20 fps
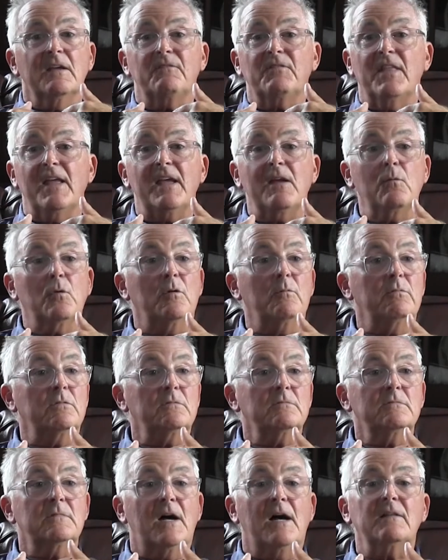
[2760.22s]
if they
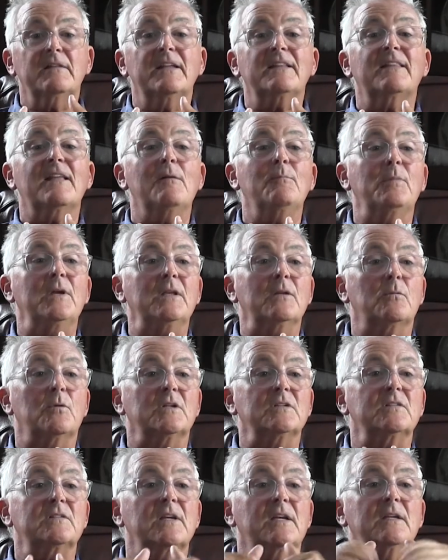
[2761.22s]
will, I'll let them be the
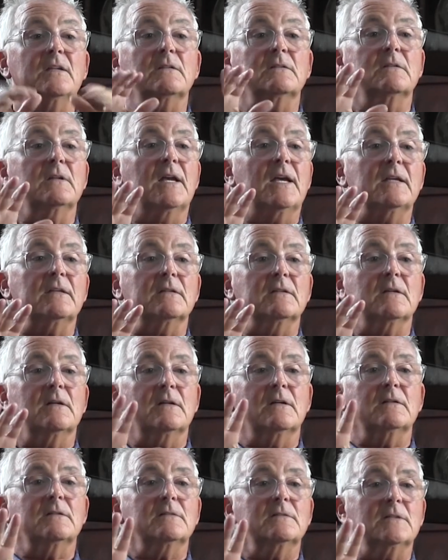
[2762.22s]
ones say, hey,
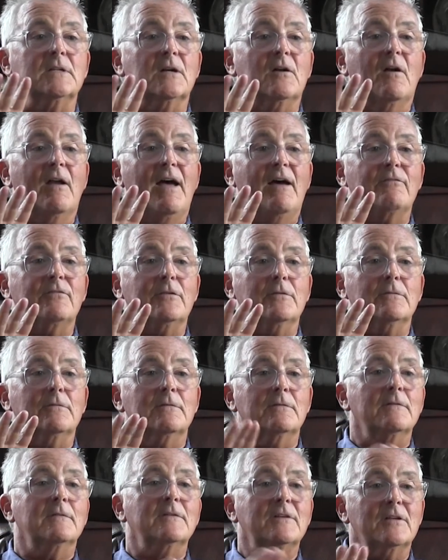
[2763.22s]
you don't have to,
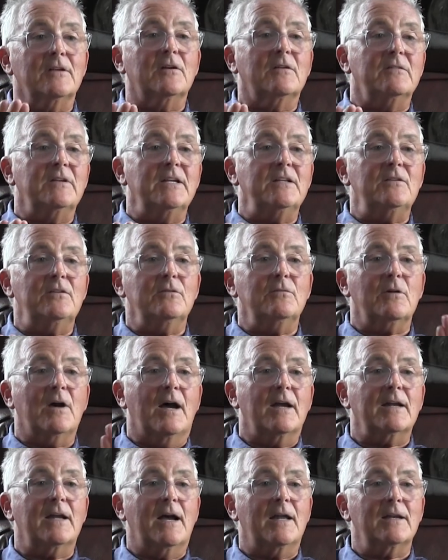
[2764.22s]
you don't need
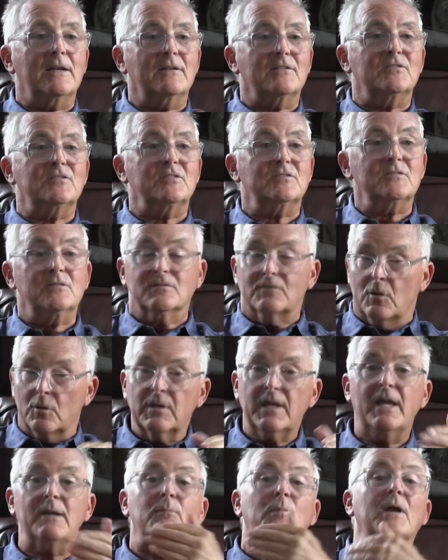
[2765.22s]
to. I got it. It's just
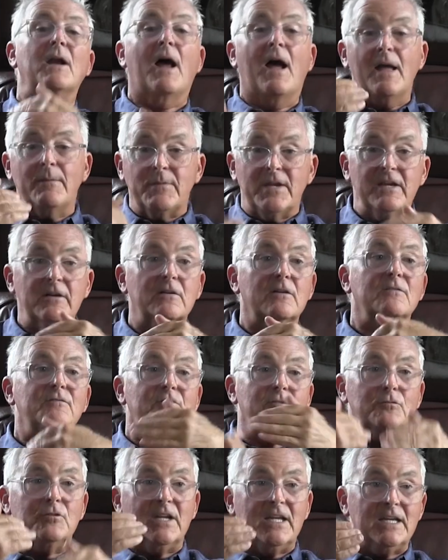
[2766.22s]
okay, but I'm here
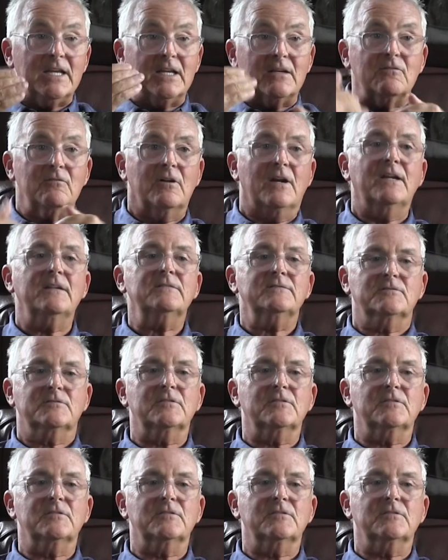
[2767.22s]
if you need, right?